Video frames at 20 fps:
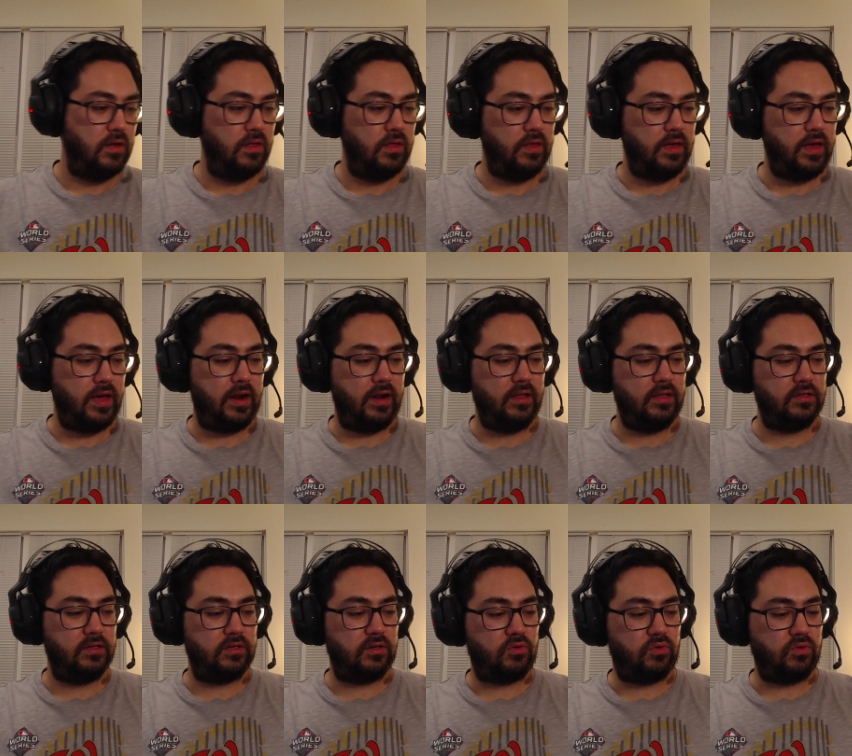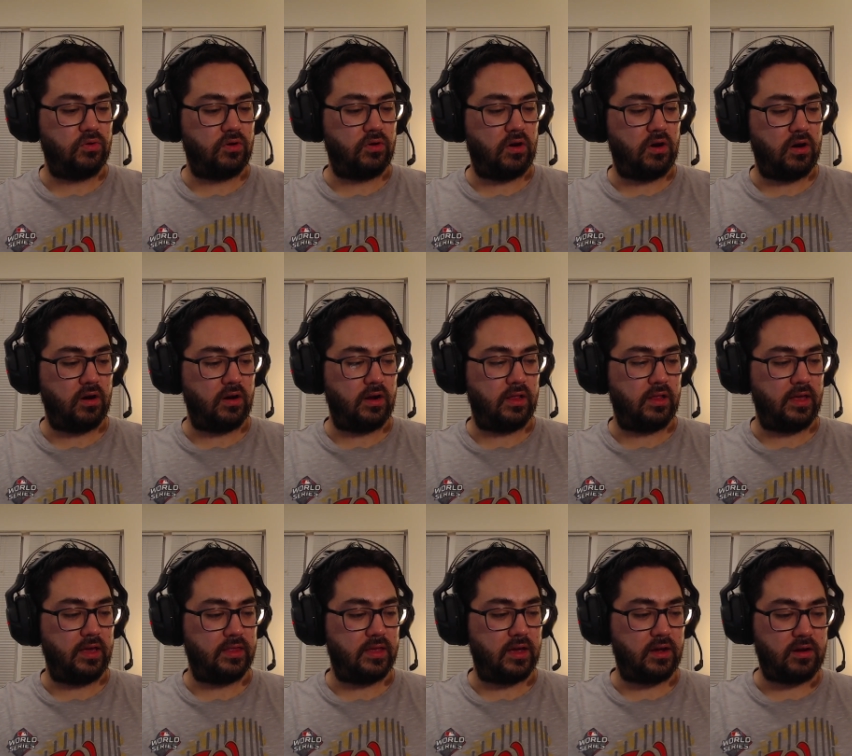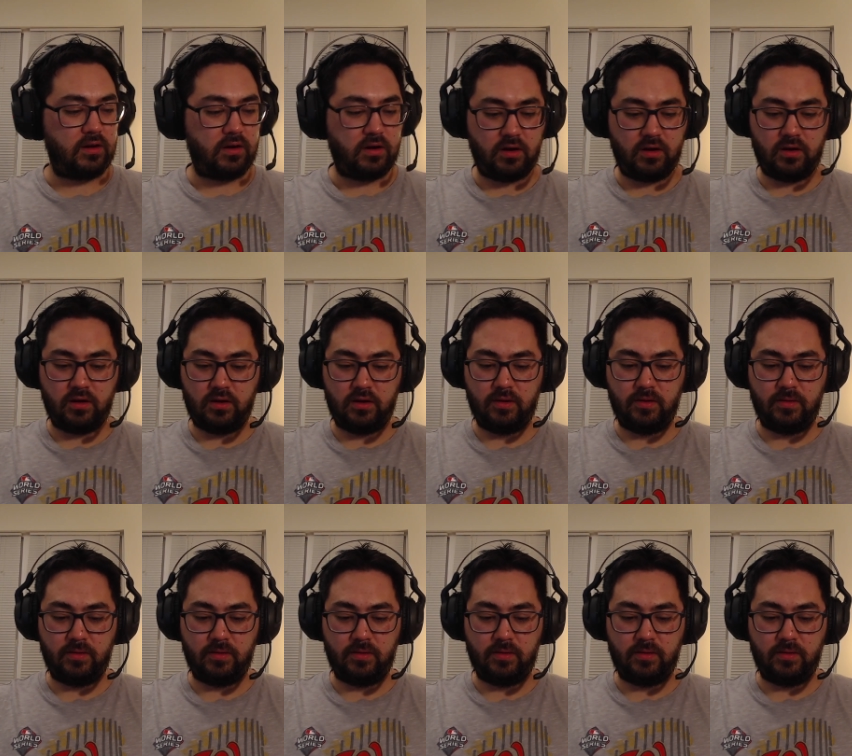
That is a cool card. I like that card.